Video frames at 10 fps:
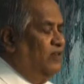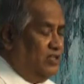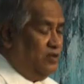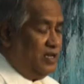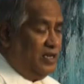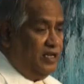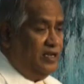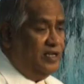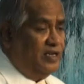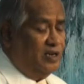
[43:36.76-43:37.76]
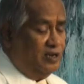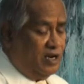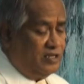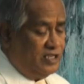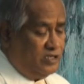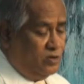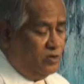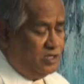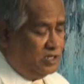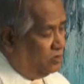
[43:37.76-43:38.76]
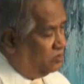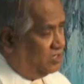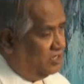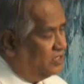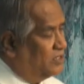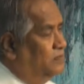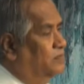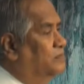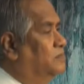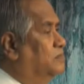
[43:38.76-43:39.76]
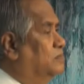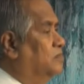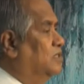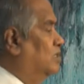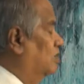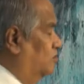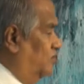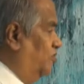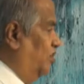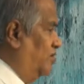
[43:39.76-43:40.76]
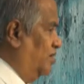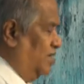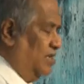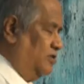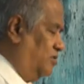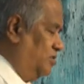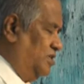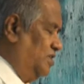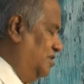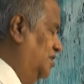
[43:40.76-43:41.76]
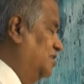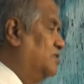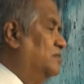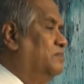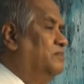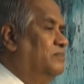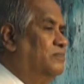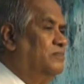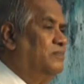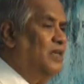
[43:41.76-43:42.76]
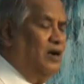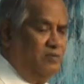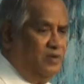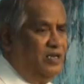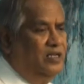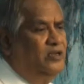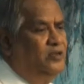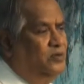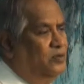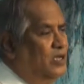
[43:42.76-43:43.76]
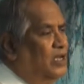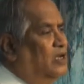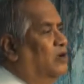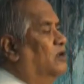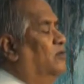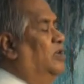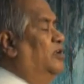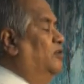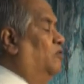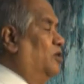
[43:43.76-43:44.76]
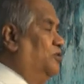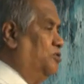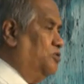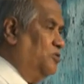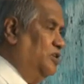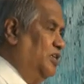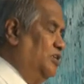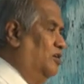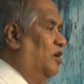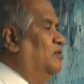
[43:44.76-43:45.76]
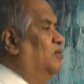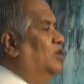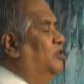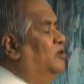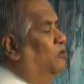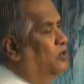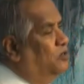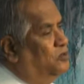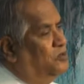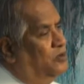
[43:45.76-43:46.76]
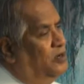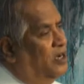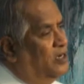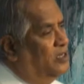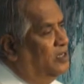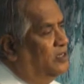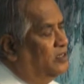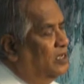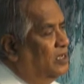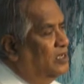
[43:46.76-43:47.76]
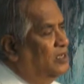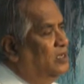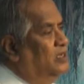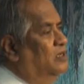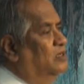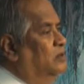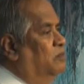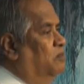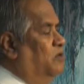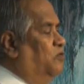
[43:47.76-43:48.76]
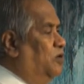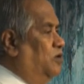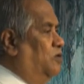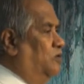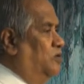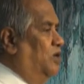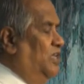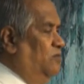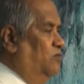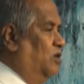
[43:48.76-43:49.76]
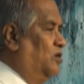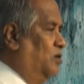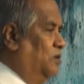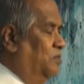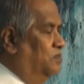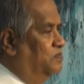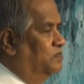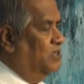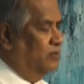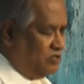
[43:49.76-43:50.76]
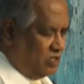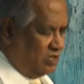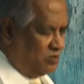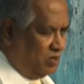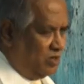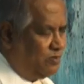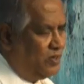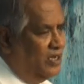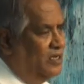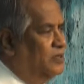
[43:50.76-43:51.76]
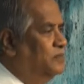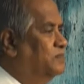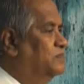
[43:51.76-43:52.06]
Whether you can eat that or God says, don't eat, don't eat. It's not good for your health, don't take that. God will lead you. God will lead you what you should eat. God will lead you what you should not eat. Before you could leave your home, a small prayer.